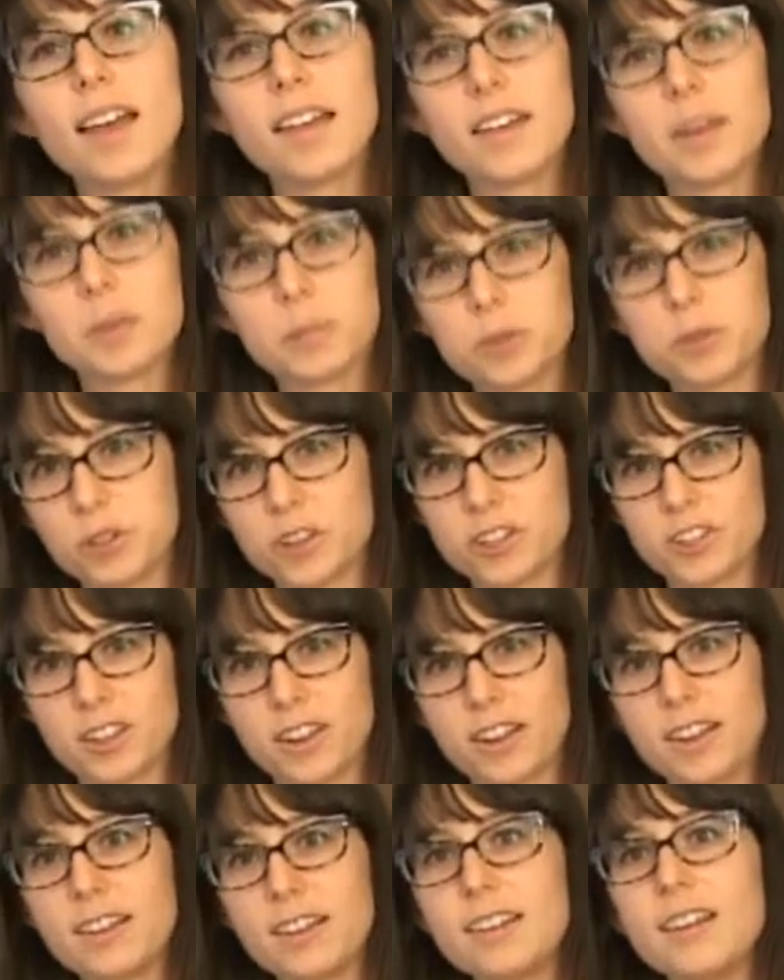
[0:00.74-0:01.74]
Hi, I'm
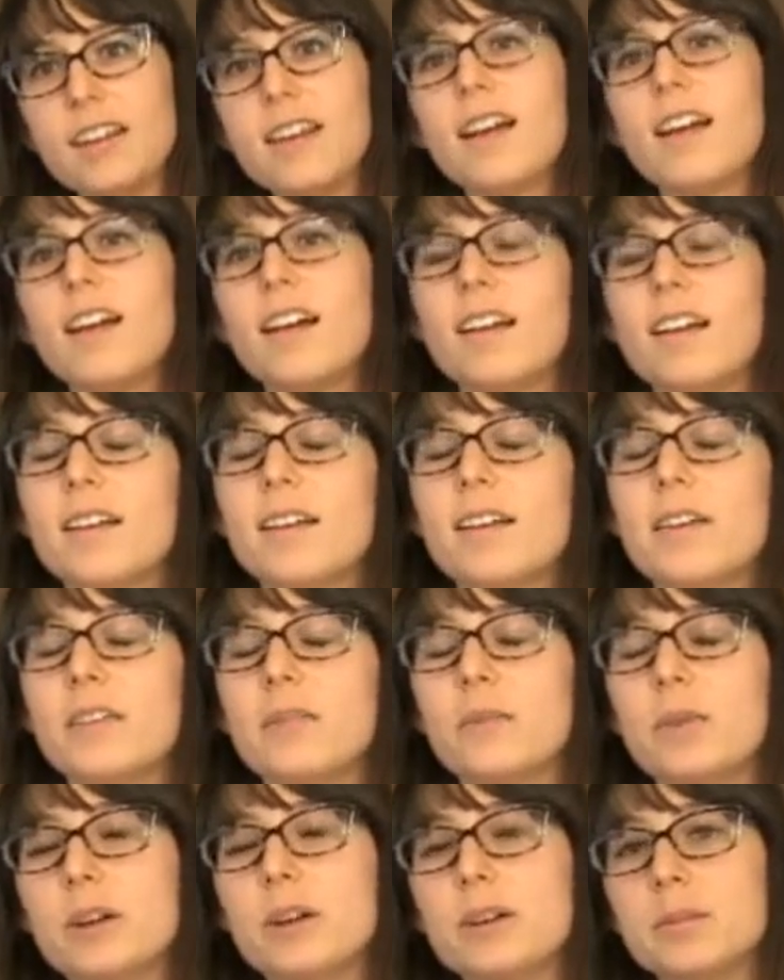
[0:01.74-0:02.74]
Trisha.
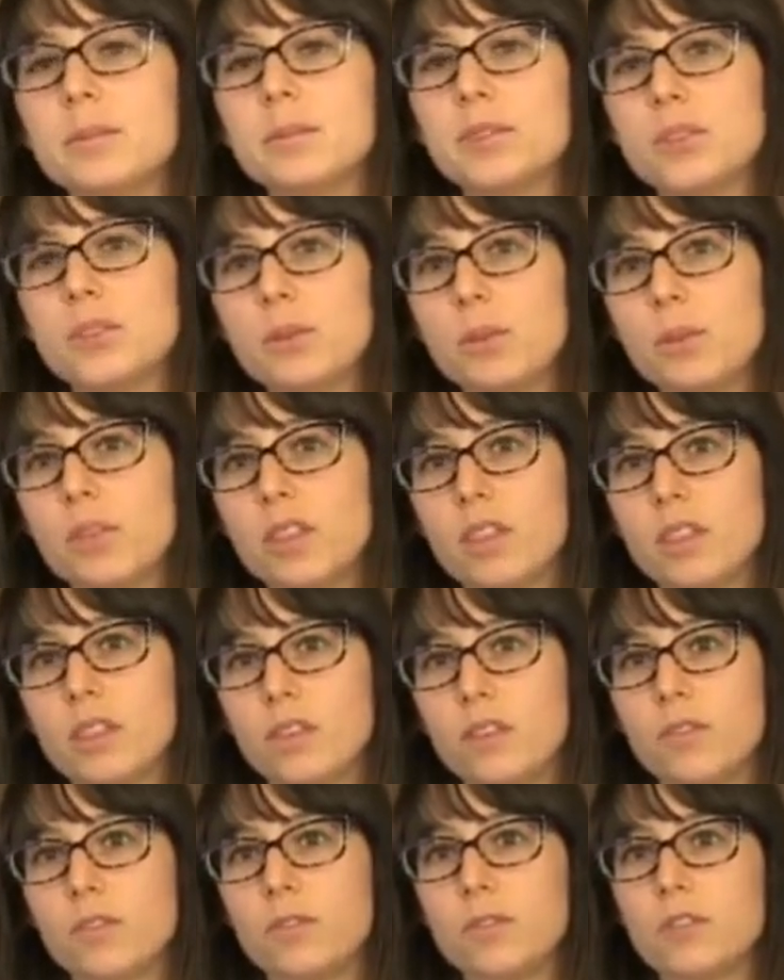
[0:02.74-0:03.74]
Welcome to
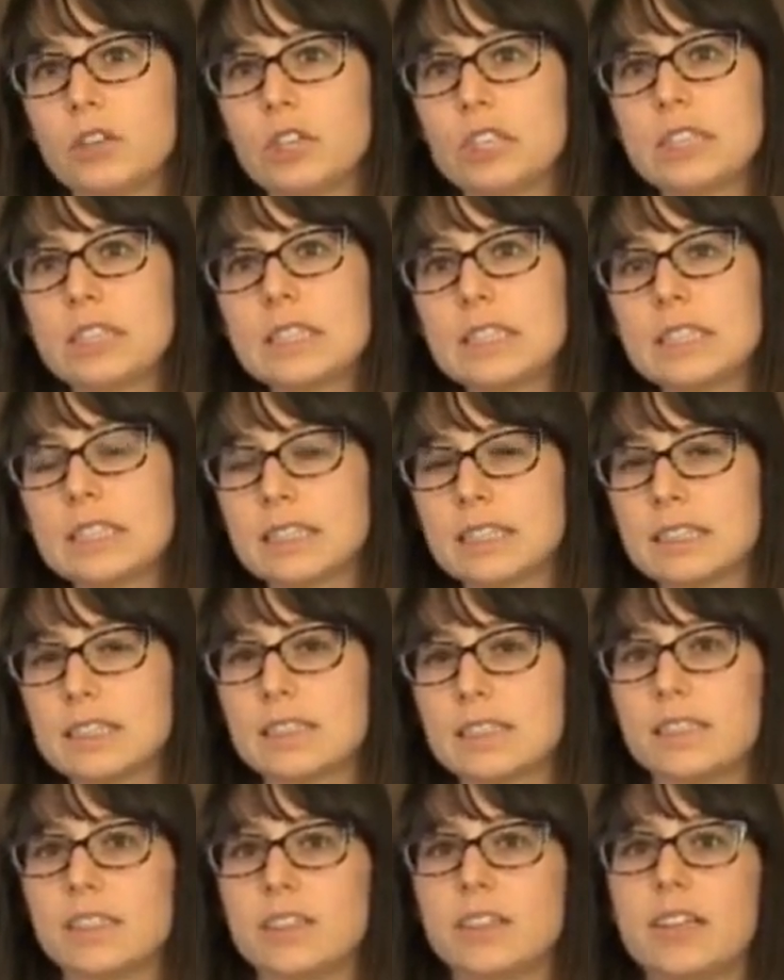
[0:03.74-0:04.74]
the first in a
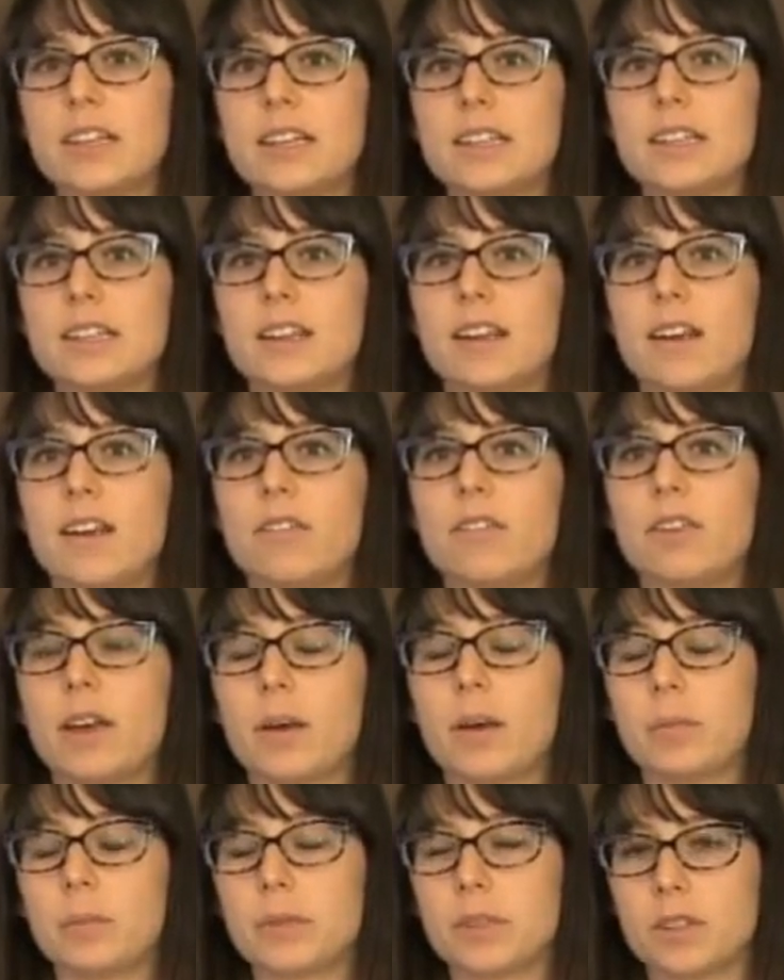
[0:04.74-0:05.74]
series of
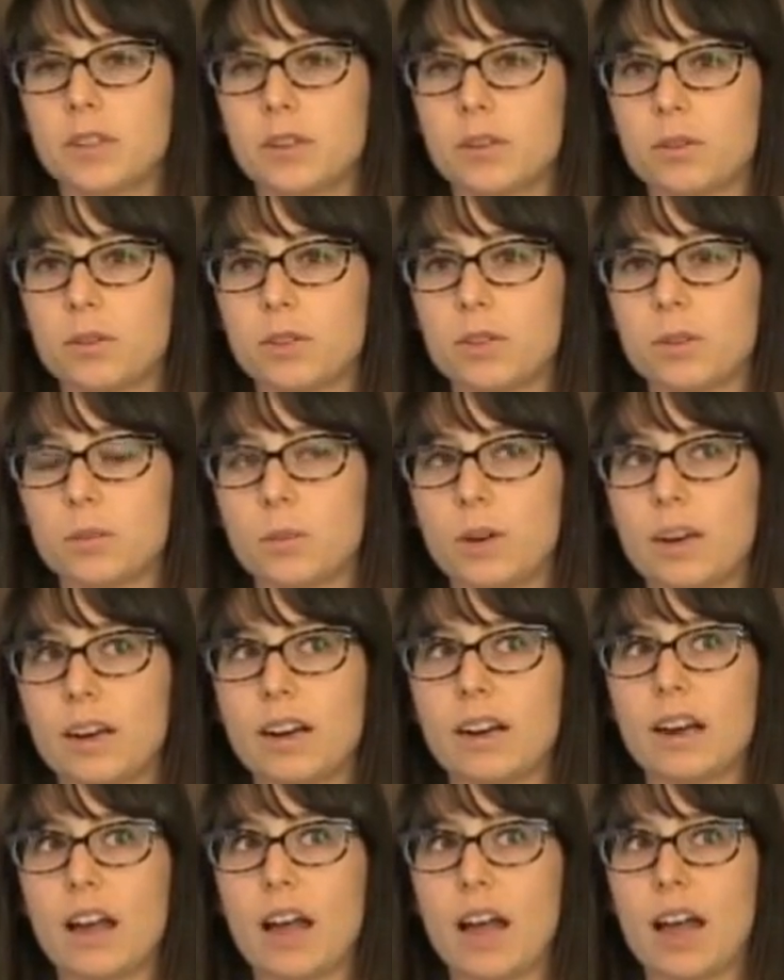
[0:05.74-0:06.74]
episodes
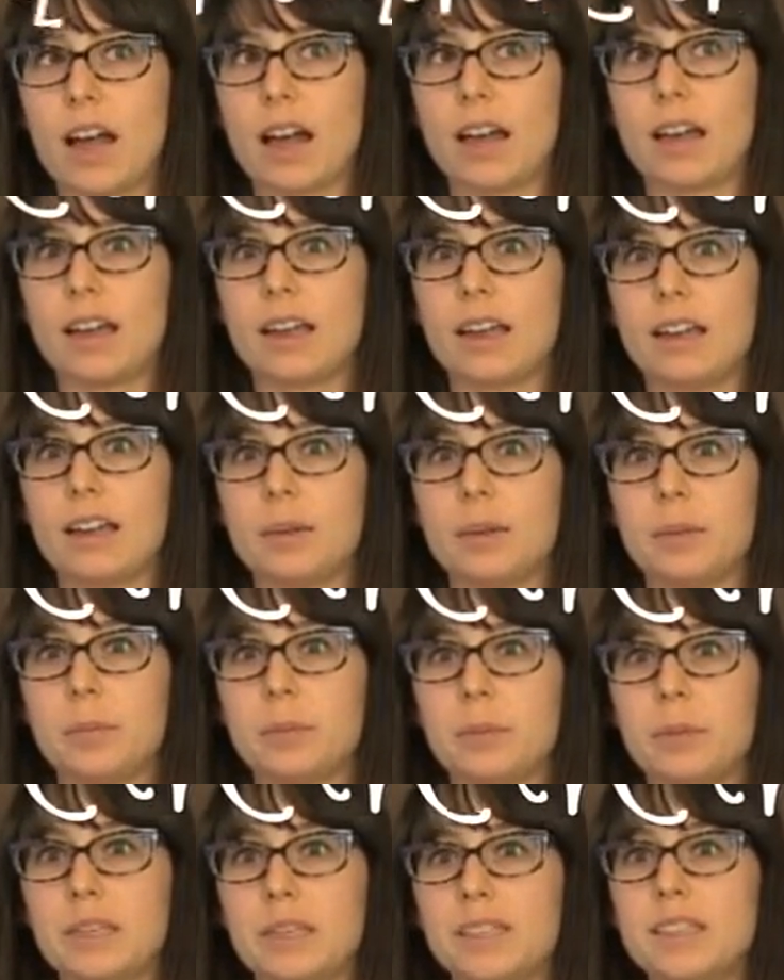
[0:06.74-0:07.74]
where I
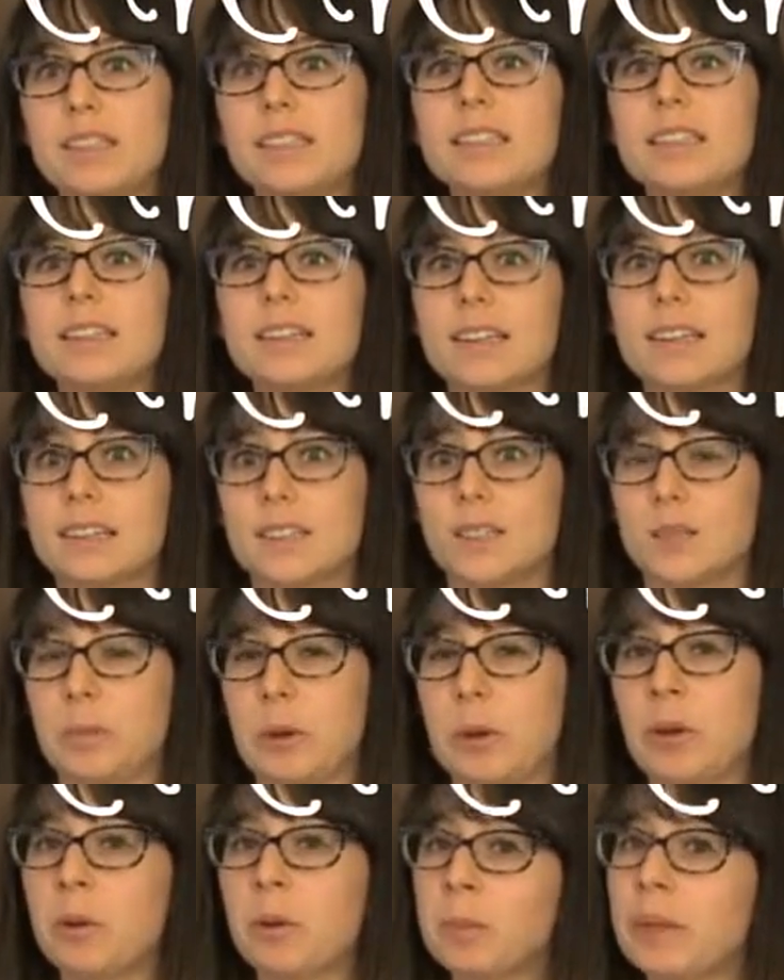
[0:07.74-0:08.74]
basically
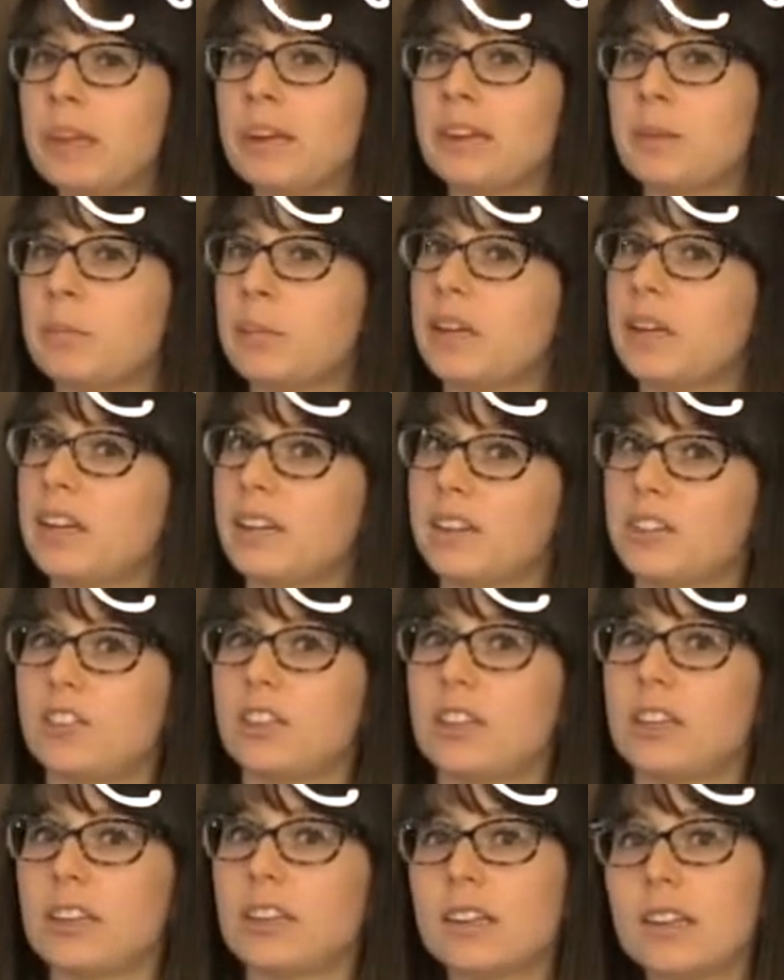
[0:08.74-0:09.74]
experiment in my
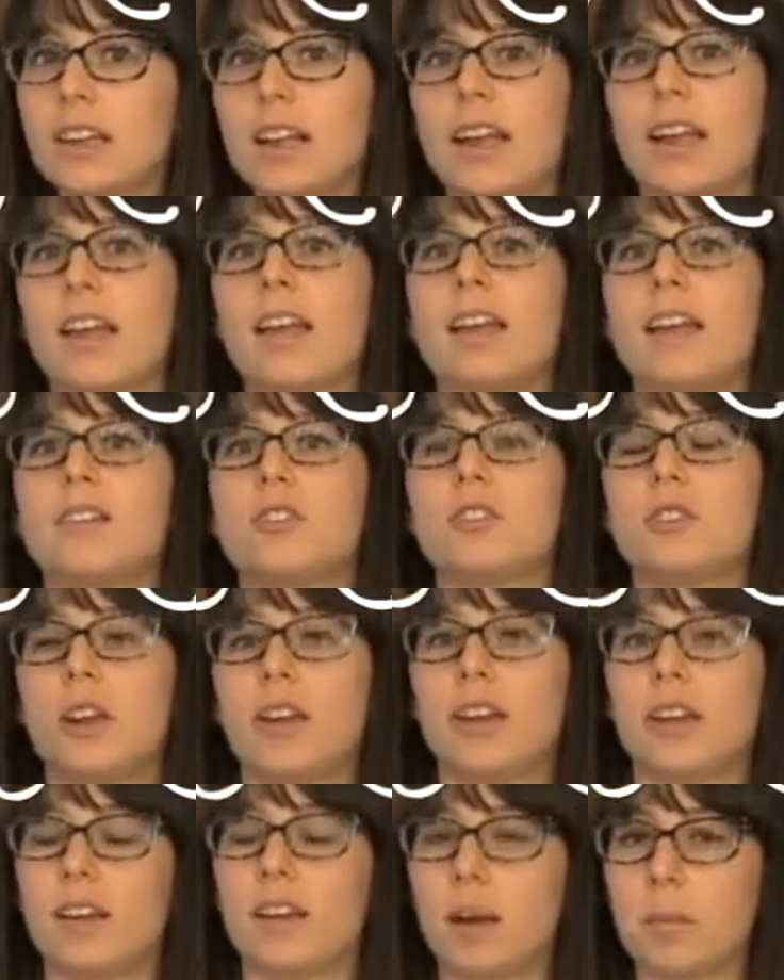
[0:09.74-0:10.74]
kitchen and
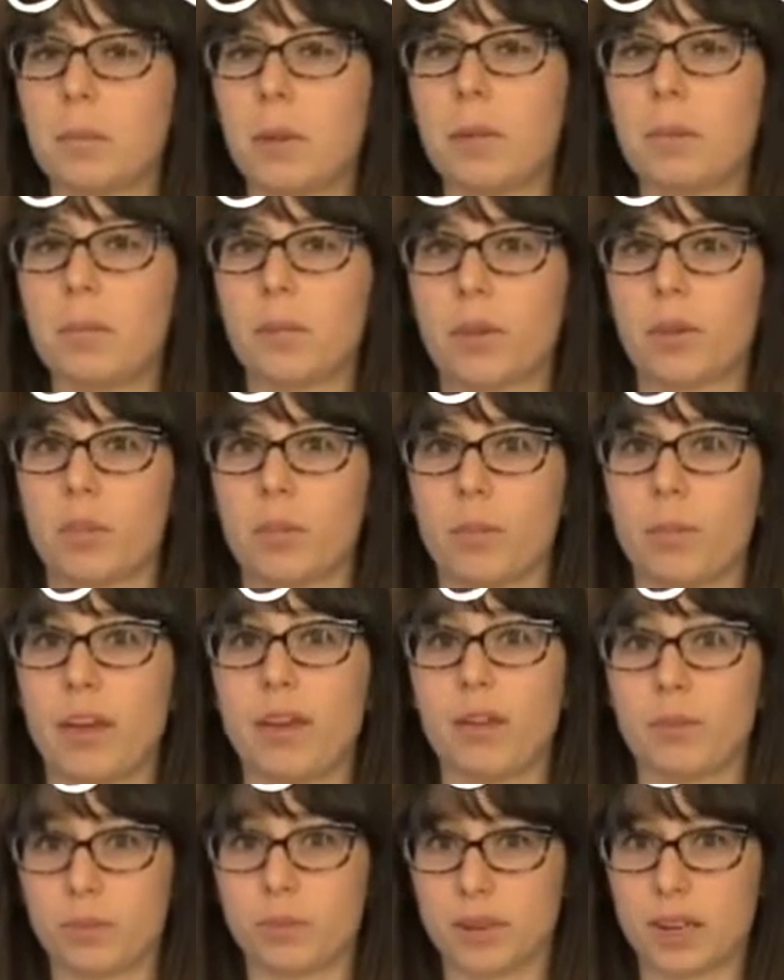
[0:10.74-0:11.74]
try and come up with
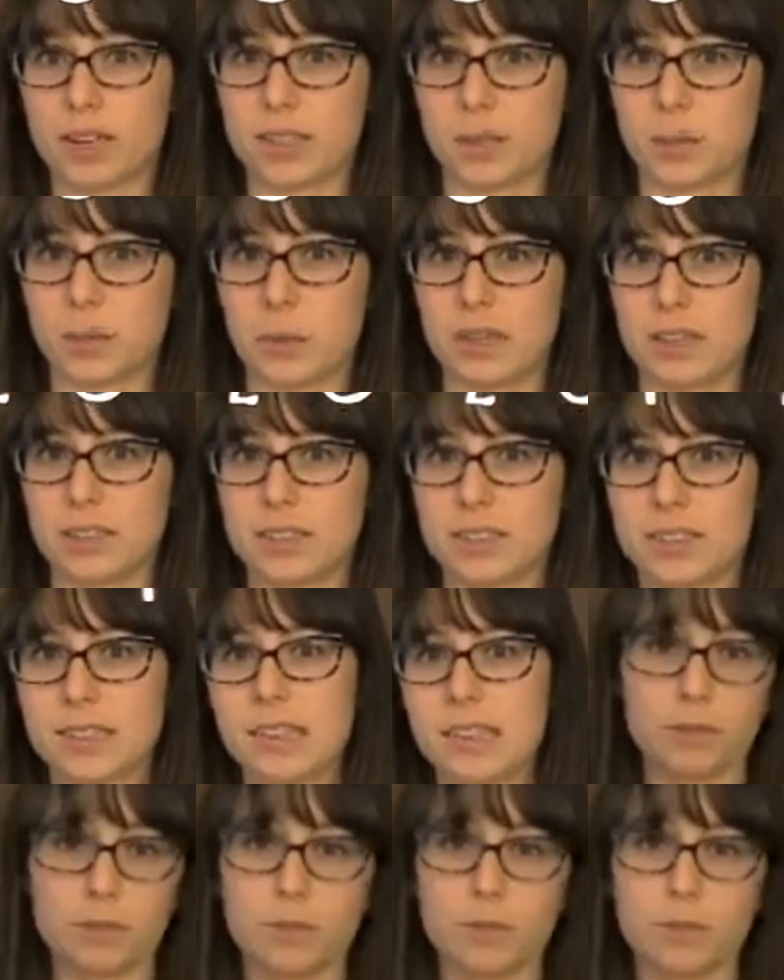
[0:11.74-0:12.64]
my own recipes.